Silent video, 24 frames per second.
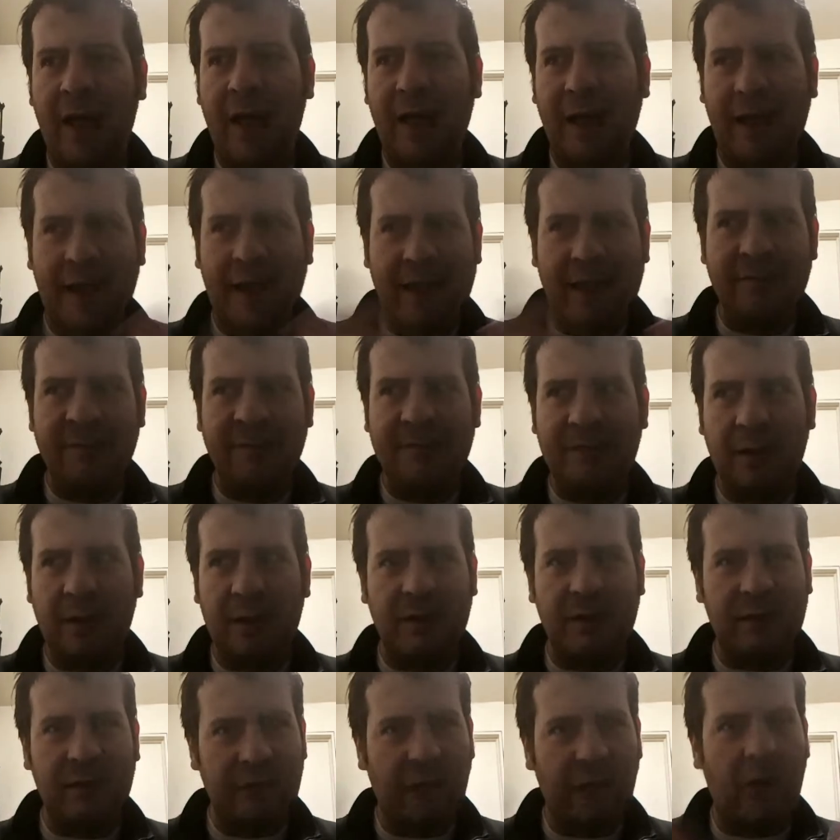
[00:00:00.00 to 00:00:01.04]
I've got a
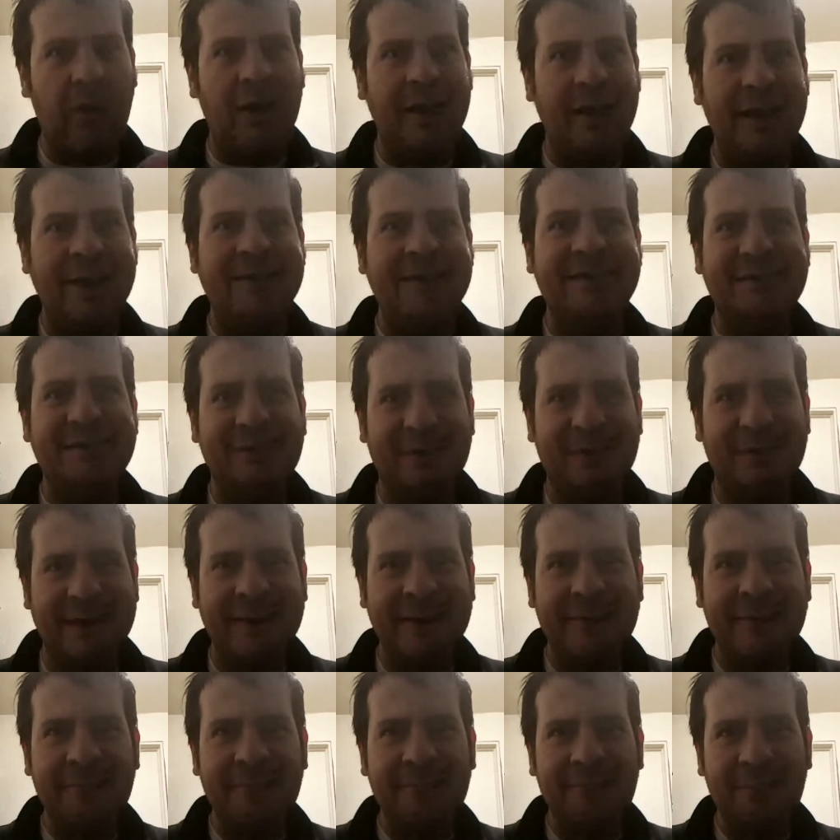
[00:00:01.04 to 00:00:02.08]
long history
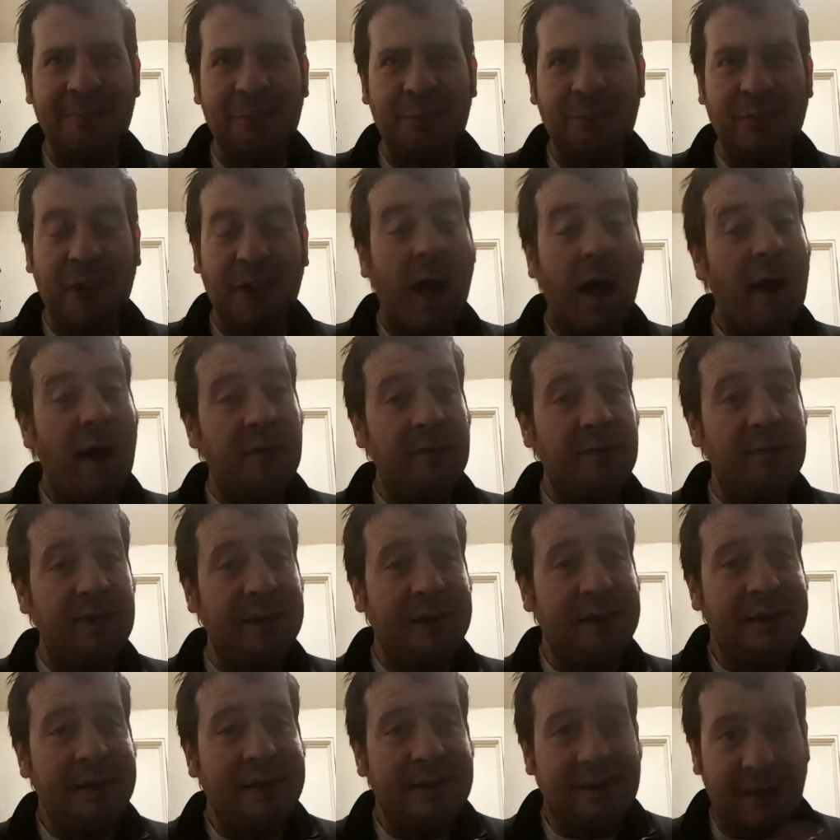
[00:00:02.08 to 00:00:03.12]
of
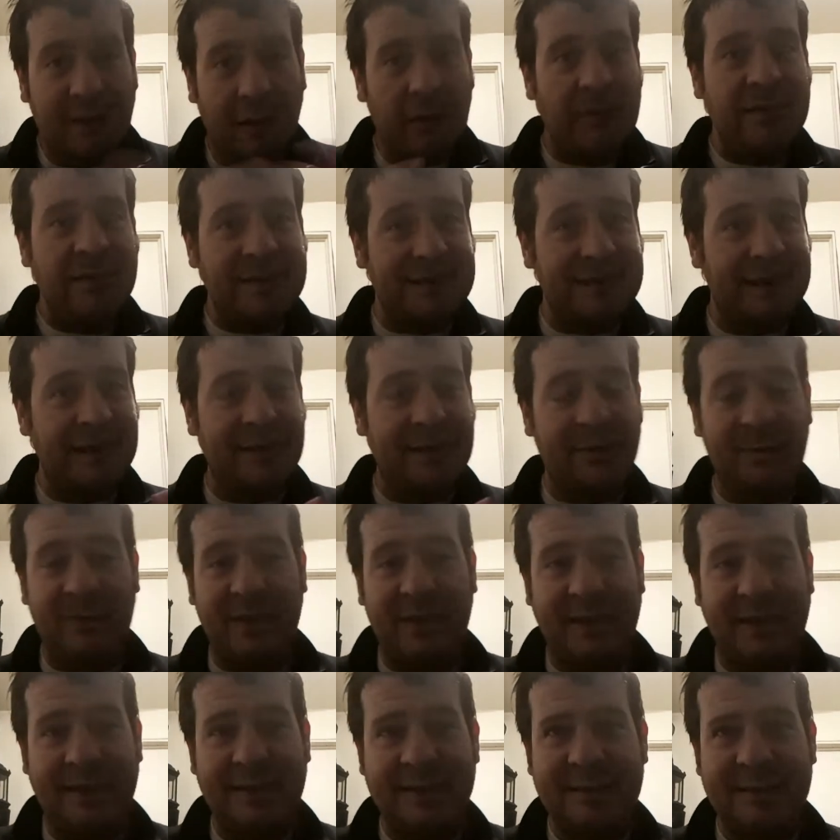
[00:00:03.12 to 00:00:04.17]
indulging in
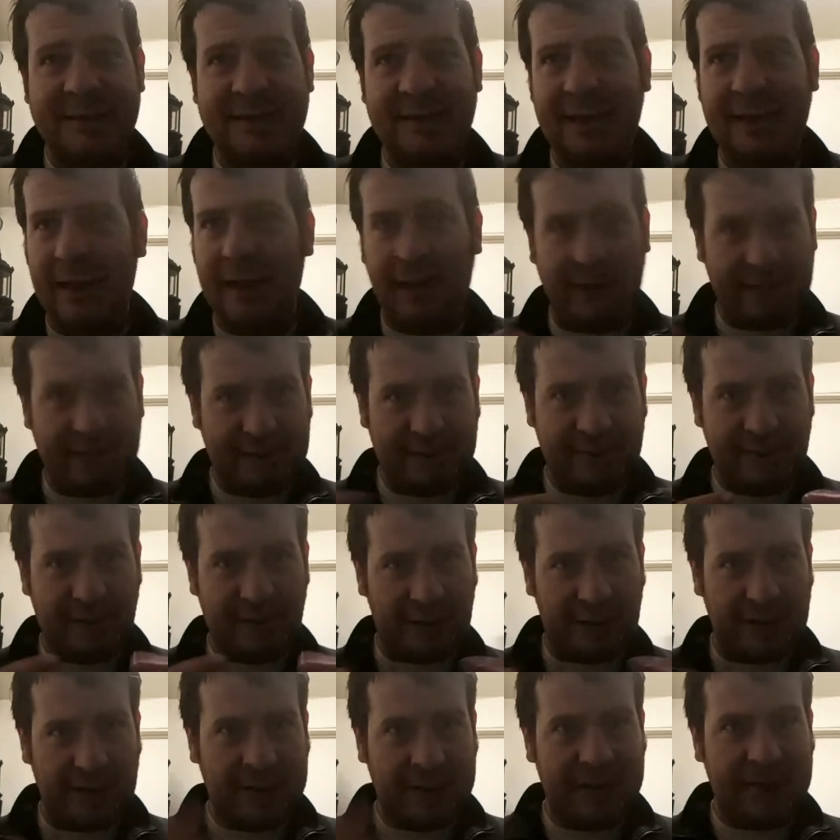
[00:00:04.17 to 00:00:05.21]
these
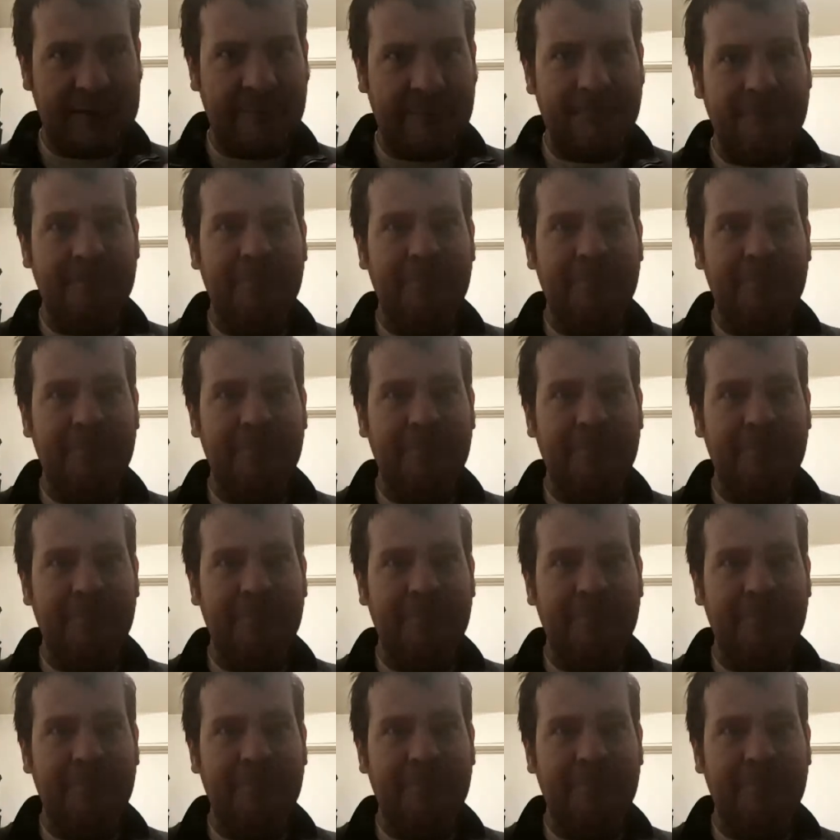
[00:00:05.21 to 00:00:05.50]
electronic